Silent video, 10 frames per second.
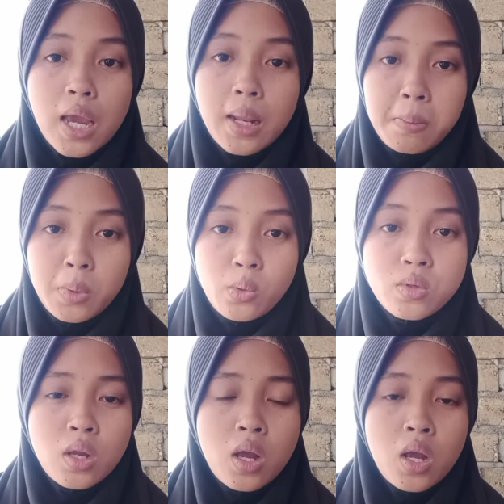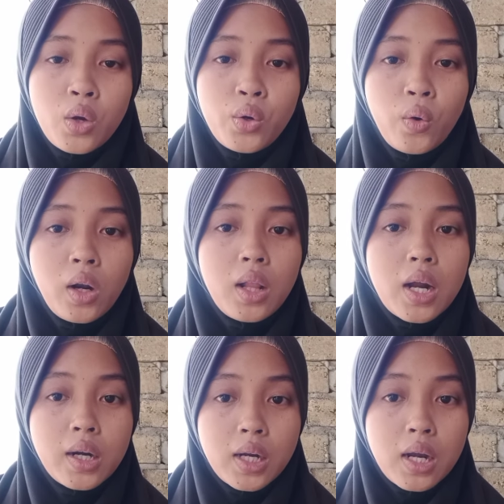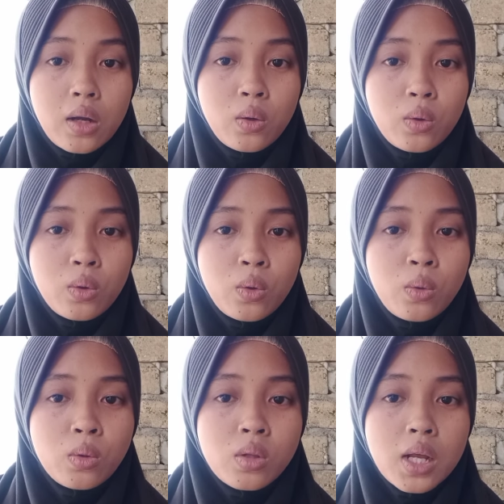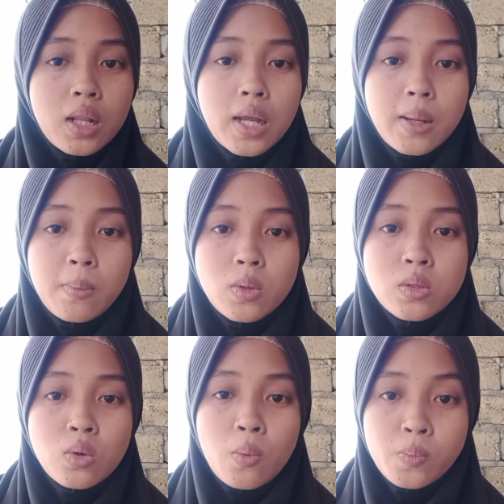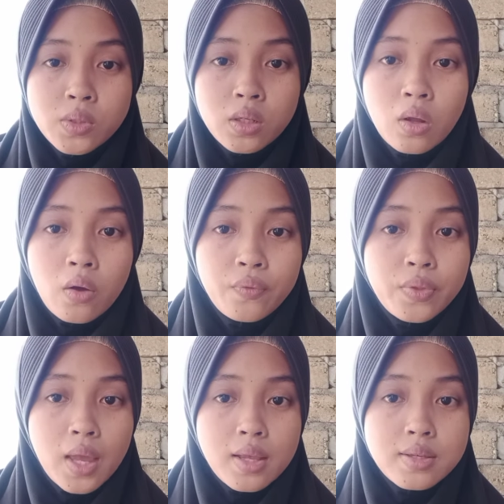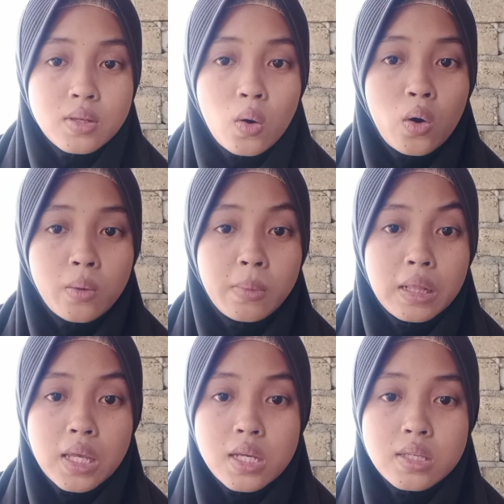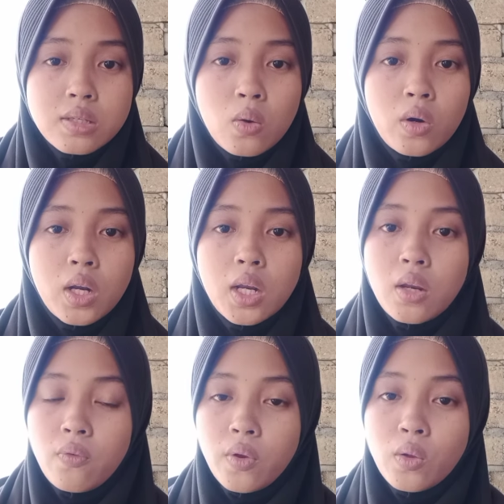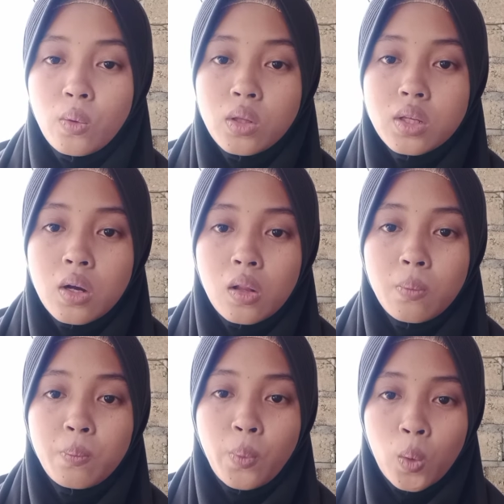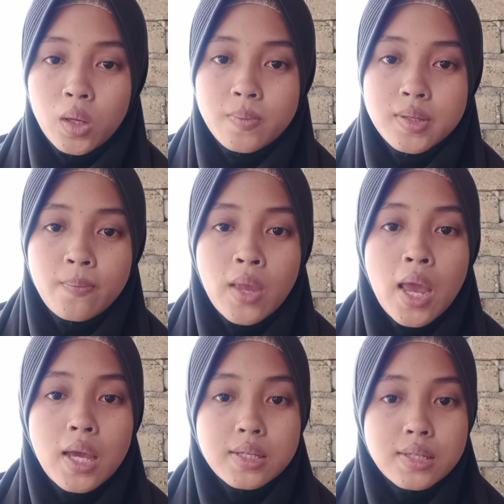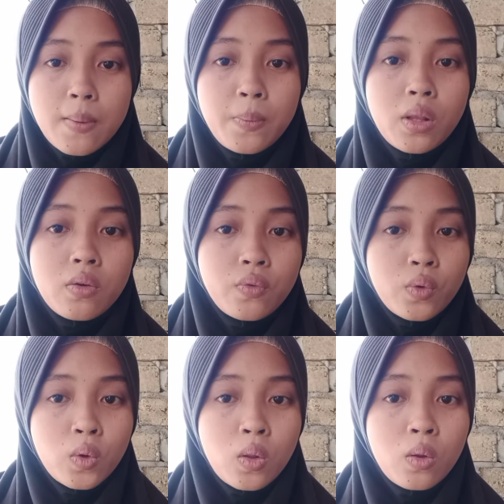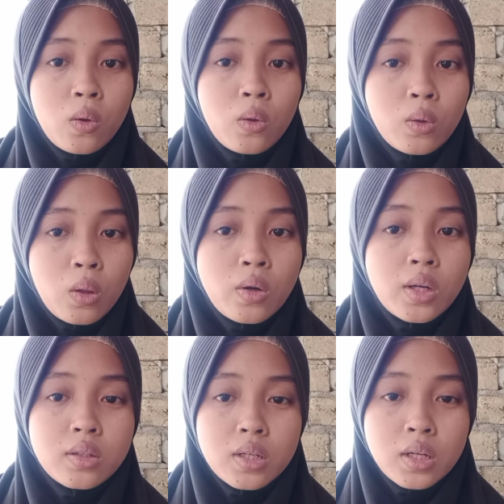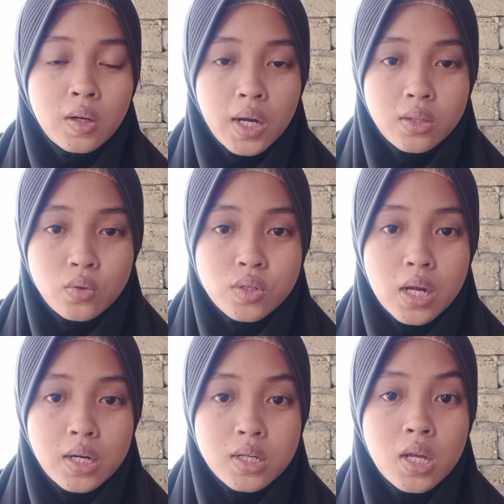animals. Coral area colonial animals composed of tens or millions of individual called polyps. Examples of colonial creatures are